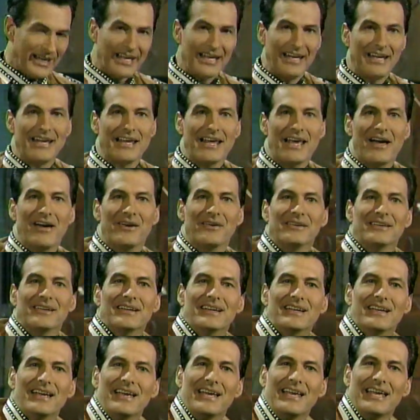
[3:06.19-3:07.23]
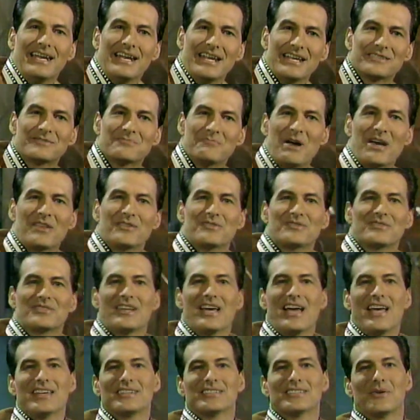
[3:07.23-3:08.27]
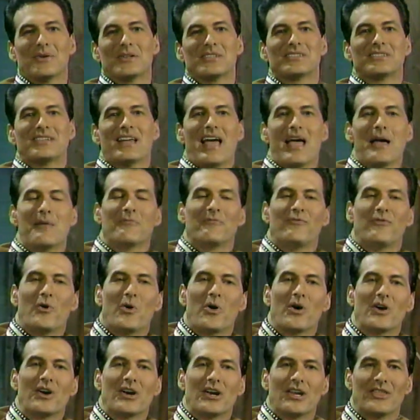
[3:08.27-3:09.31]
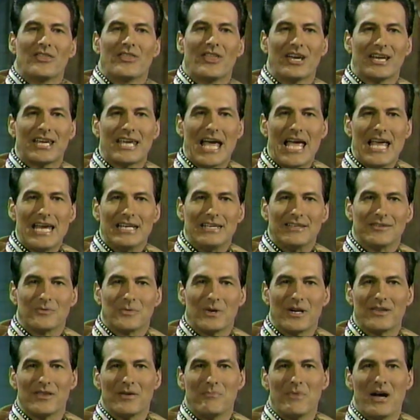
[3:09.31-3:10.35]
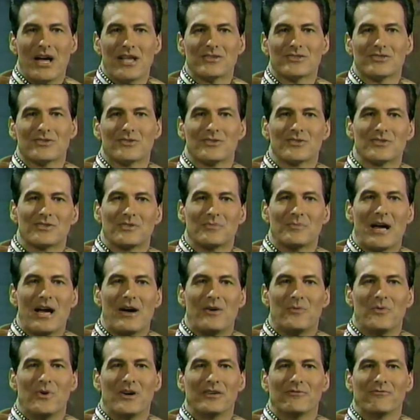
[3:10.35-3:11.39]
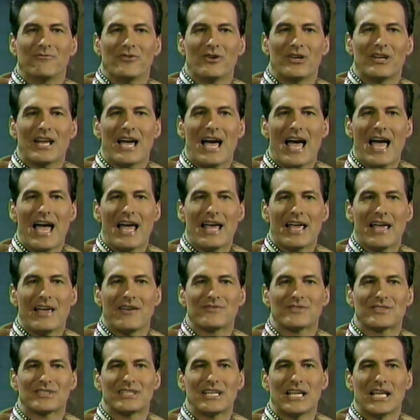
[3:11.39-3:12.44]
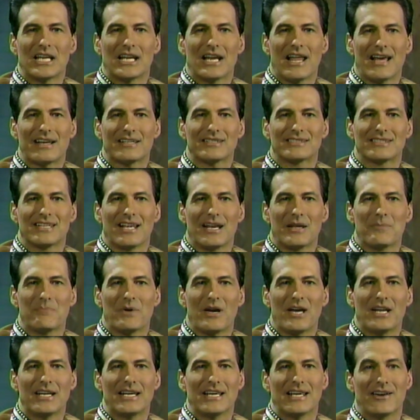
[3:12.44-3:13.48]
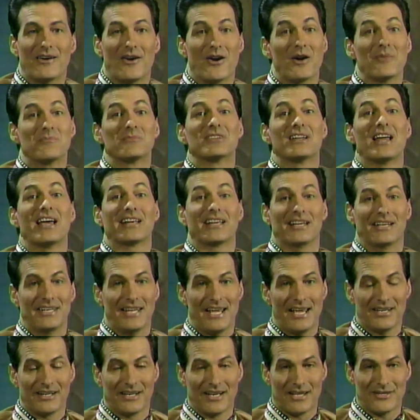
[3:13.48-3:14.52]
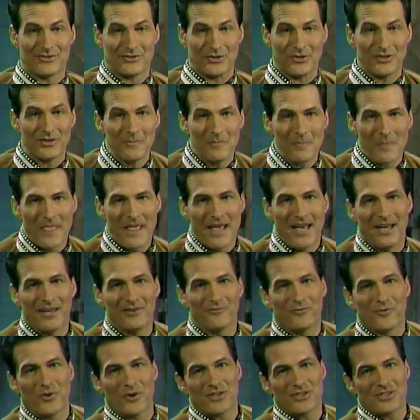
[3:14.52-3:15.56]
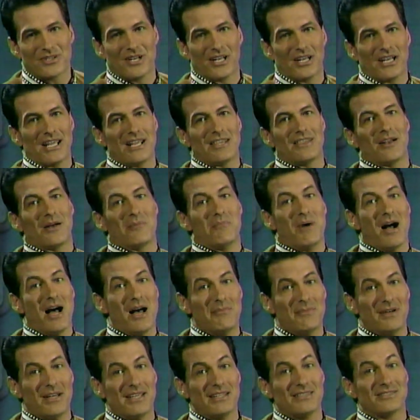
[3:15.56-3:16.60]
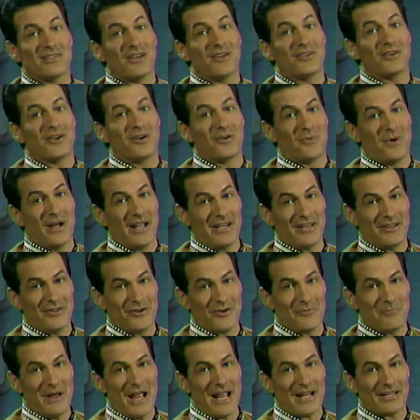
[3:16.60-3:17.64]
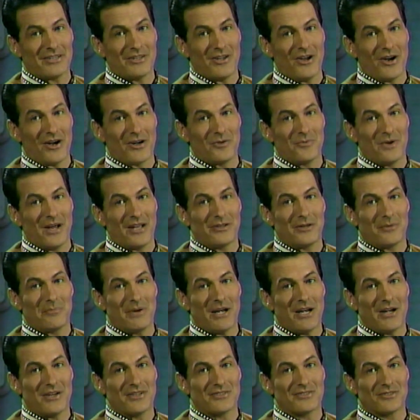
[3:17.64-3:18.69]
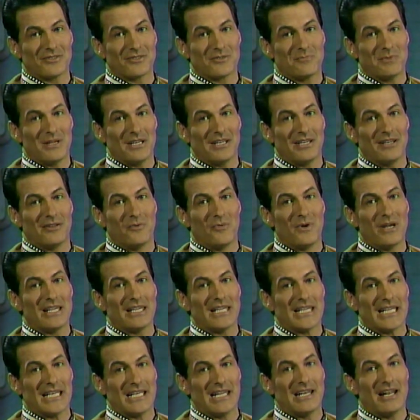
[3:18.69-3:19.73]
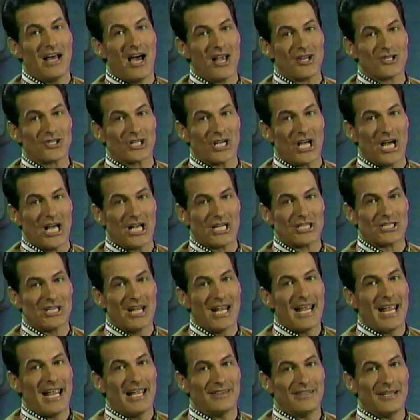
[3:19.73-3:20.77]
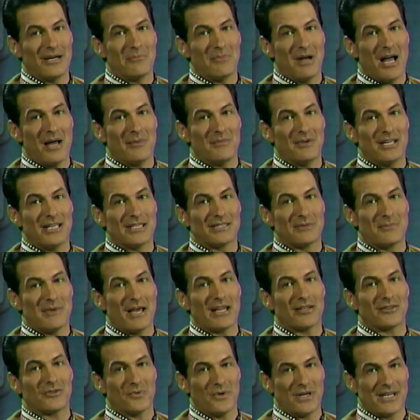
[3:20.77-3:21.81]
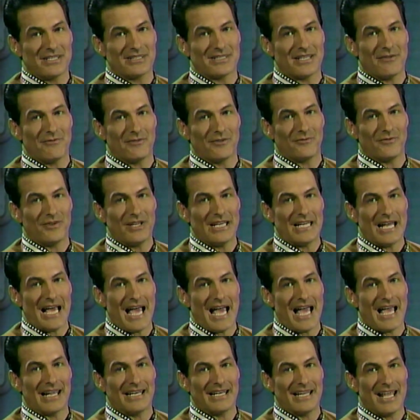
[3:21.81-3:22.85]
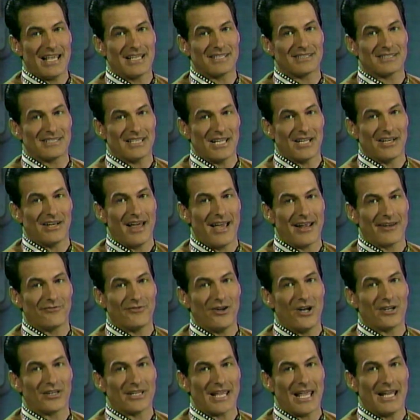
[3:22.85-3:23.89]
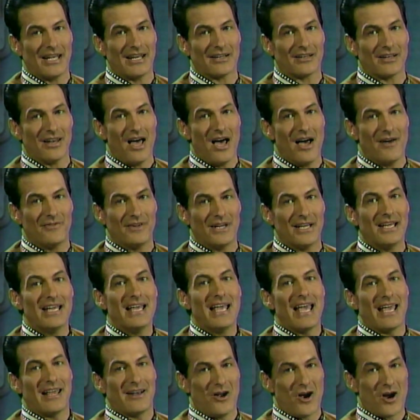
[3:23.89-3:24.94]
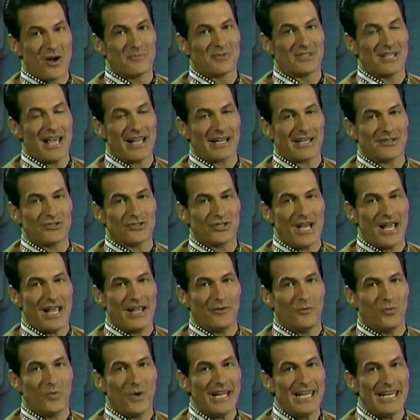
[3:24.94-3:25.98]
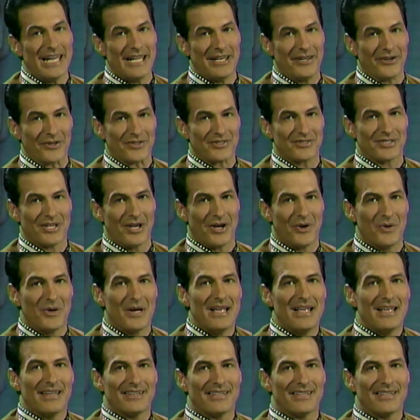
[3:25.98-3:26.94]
anyhow, it is Mother's Day, so it's time for The Gate, where the monsters are about 1 foot high, have skin like silly putty, and arms like a dead lizard. Unfortunately, their mama is on her way to your backyard while your parents are spending the weekend in Oshkosh, and their mama is about 27 feet high and has skin like volcanic lava and arms like a giant weed eater. So